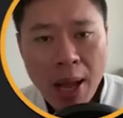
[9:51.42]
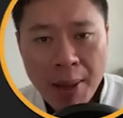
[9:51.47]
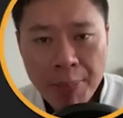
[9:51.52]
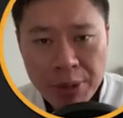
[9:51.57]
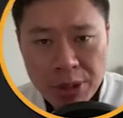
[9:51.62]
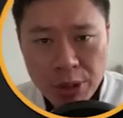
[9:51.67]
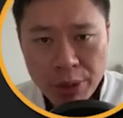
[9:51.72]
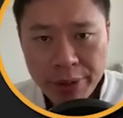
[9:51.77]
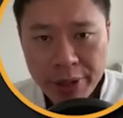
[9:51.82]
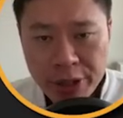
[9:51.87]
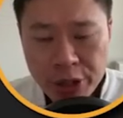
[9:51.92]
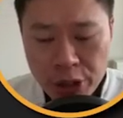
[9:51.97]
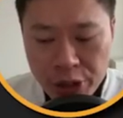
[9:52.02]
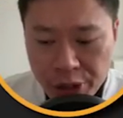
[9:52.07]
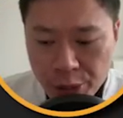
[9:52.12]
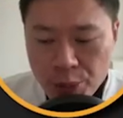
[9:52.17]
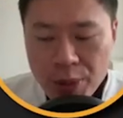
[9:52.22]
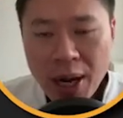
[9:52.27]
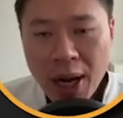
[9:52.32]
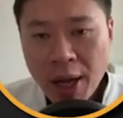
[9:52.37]
Amazon actually
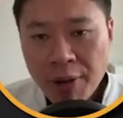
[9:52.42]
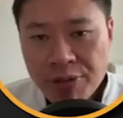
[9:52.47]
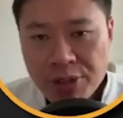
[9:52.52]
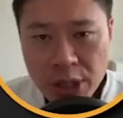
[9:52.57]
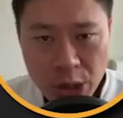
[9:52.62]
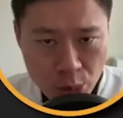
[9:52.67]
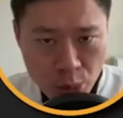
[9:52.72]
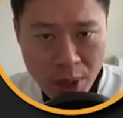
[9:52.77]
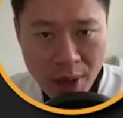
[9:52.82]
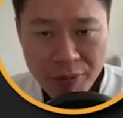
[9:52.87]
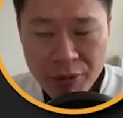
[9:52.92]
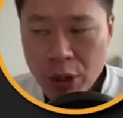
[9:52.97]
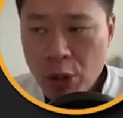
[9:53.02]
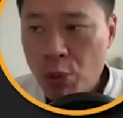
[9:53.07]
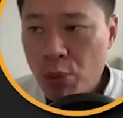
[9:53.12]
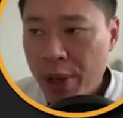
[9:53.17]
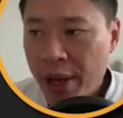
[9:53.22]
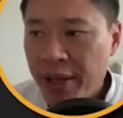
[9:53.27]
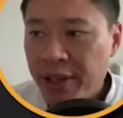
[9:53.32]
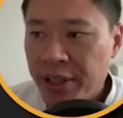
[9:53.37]
derives its
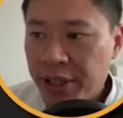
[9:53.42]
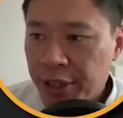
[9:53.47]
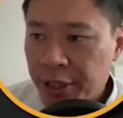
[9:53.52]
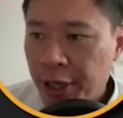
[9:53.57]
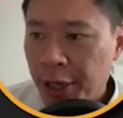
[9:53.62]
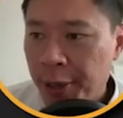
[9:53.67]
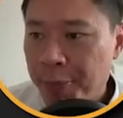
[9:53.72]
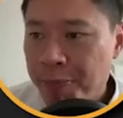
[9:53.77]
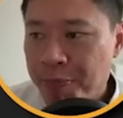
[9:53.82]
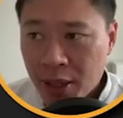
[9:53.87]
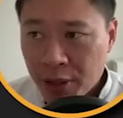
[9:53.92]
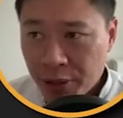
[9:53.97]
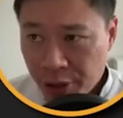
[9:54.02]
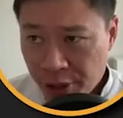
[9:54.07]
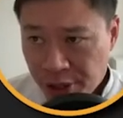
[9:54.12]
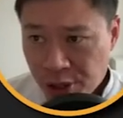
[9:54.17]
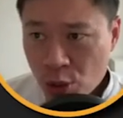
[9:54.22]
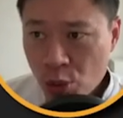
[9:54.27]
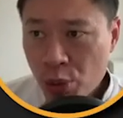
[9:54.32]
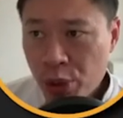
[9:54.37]
revenue and income.
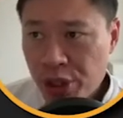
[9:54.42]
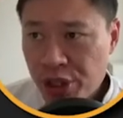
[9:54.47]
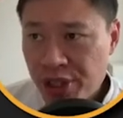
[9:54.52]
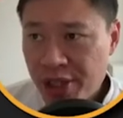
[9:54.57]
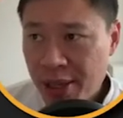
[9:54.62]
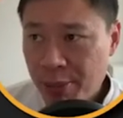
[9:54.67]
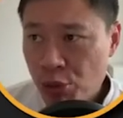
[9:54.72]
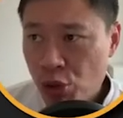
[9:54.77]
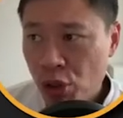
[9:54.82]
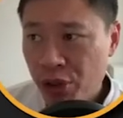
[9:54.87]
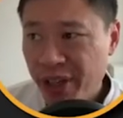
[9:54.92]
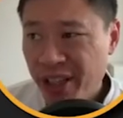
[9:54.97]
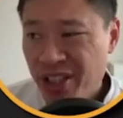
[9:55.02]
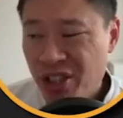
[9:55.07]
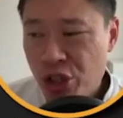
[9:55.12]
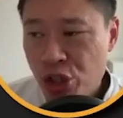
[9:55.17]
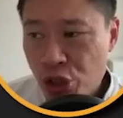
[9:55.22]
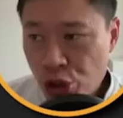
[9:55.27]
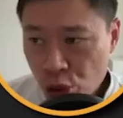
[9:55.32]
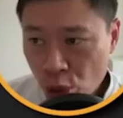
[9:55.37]
This quick snapshot
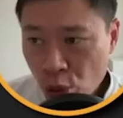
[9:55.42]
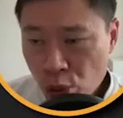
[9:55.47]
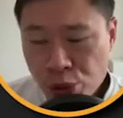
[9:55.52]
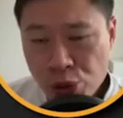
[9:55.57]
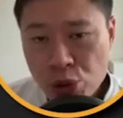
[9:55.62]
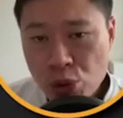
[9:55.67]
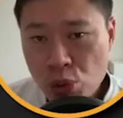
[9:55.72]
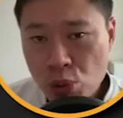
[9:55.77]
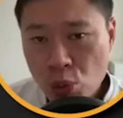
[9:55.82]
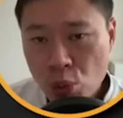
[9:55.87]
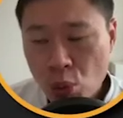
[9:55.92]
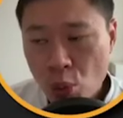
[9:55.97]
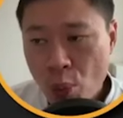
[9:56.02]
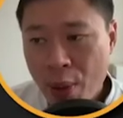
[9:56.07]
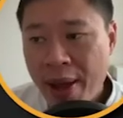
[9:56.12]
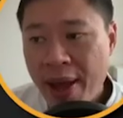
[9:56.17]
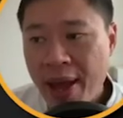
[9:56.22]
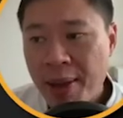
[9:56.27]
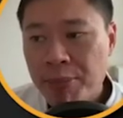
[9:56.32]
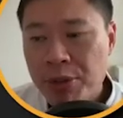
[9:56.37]
actually shows you
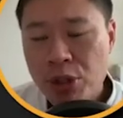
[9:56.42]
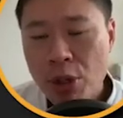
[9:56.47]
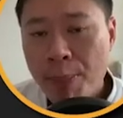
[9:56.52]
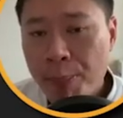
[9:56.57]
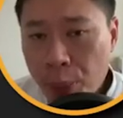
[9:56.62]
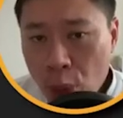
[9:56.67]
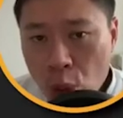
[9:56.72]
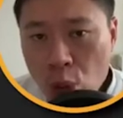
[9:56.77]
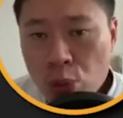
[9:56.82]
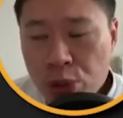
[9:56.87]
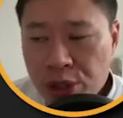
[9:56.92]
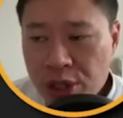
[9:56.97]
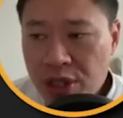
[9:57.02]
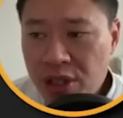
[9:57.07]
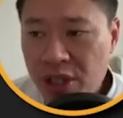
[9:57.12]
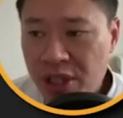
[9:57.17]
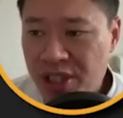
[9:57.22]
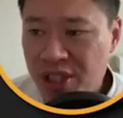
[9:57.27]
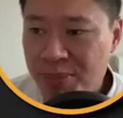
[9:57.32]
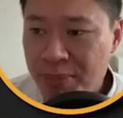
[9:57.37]
where Amazon pulls
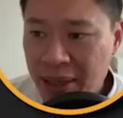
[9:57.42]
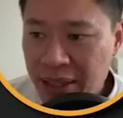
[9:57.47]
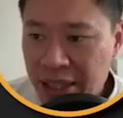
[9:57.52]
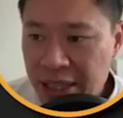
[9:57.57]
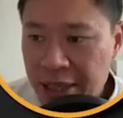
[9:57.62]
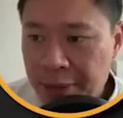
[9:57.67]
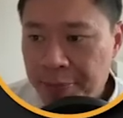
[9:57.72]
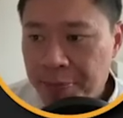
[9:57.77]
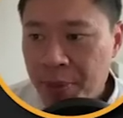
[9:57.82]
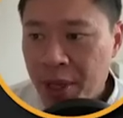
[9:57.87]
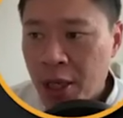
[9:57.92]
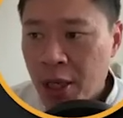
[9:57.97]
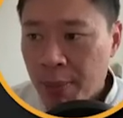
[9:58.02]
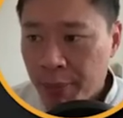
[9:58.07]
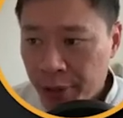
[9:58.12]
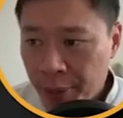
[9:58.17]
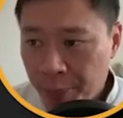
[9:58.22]
in its money. The